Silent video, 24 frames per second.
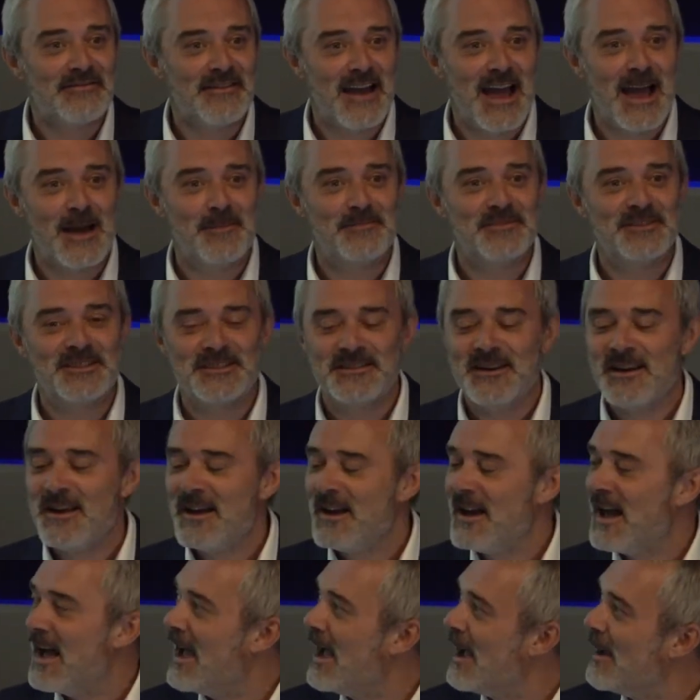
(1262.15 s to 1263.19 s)
apps,
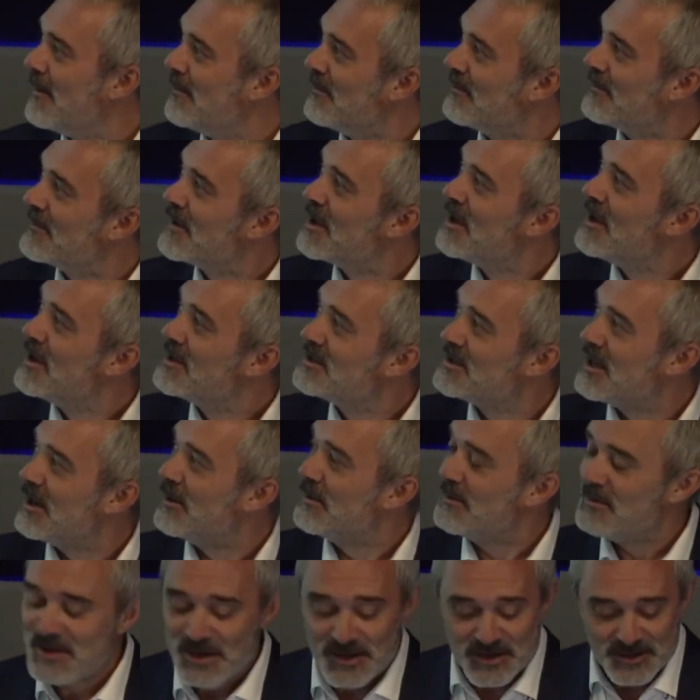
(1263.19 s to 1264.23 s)
so
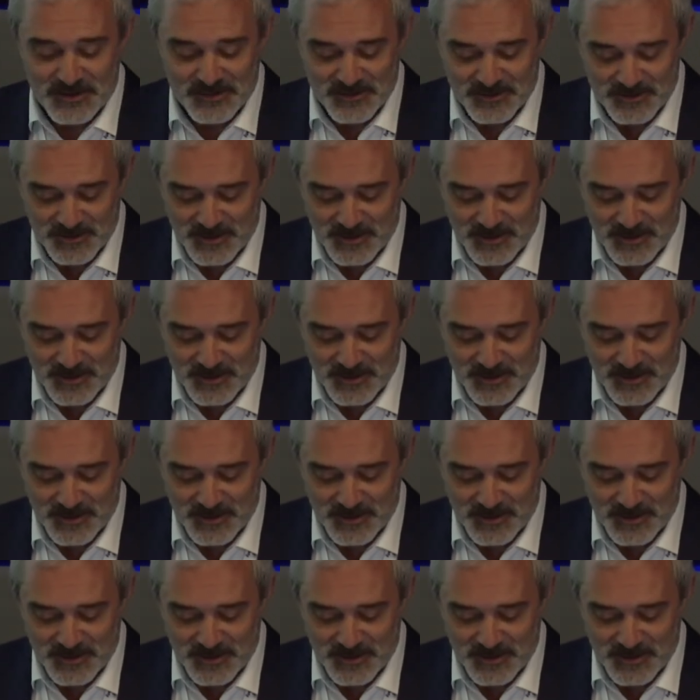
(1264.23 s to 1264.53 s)
you can